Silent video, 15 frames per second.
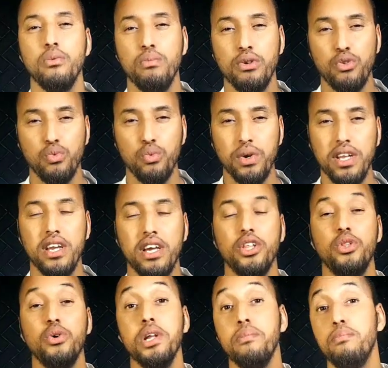between
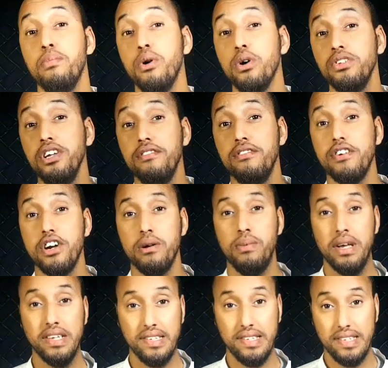the reporting
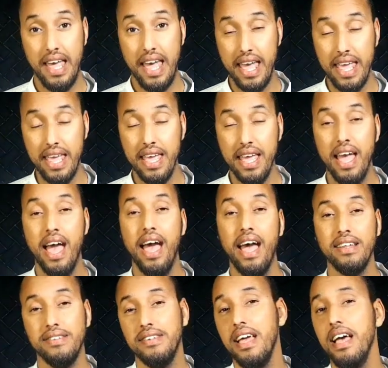verb say
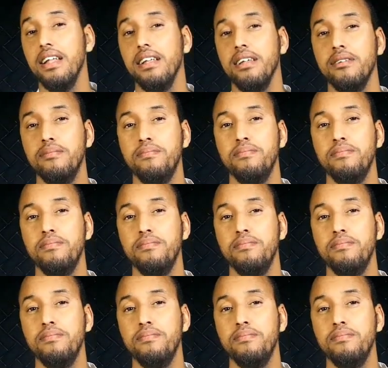and tell.